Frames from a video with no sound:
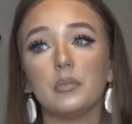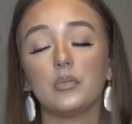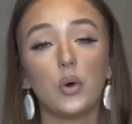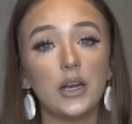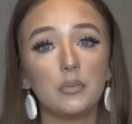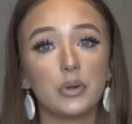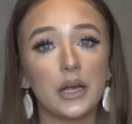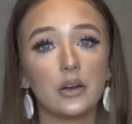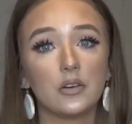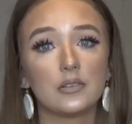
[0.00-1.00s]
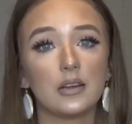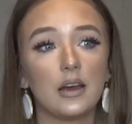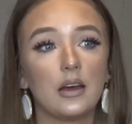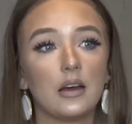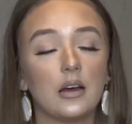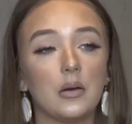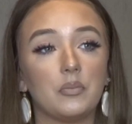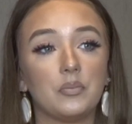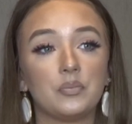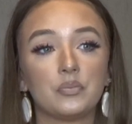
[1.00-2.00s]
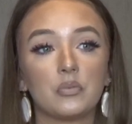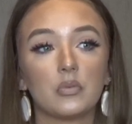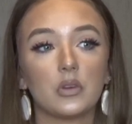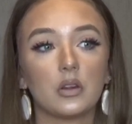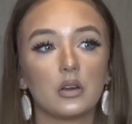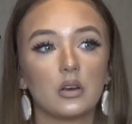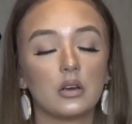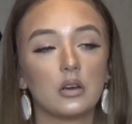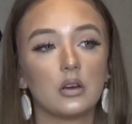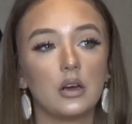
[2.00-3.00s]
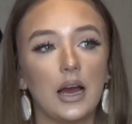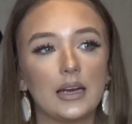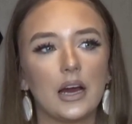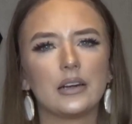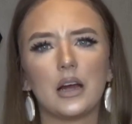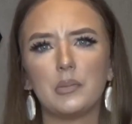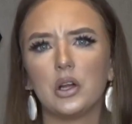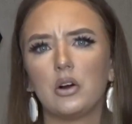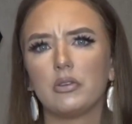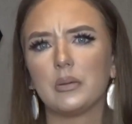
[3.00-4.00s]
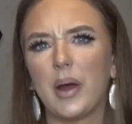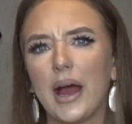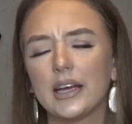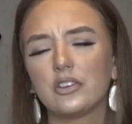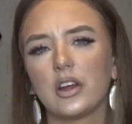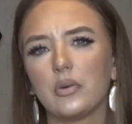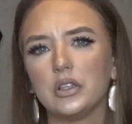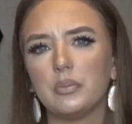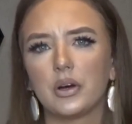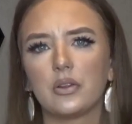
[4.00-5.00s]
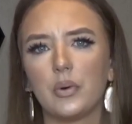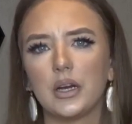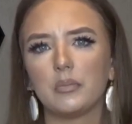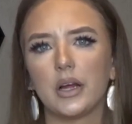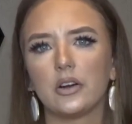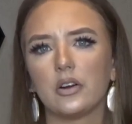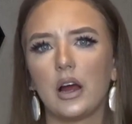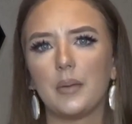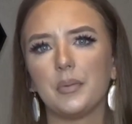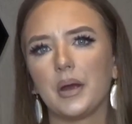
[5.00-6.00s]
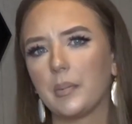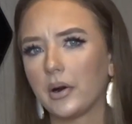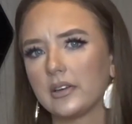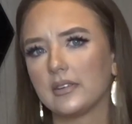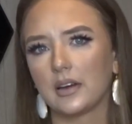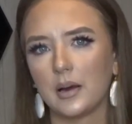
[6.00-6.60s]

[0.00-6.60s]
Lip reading: Wedding planners that I kind of come along with the package. Like when you book the wedding planner, I'm the makeup artist that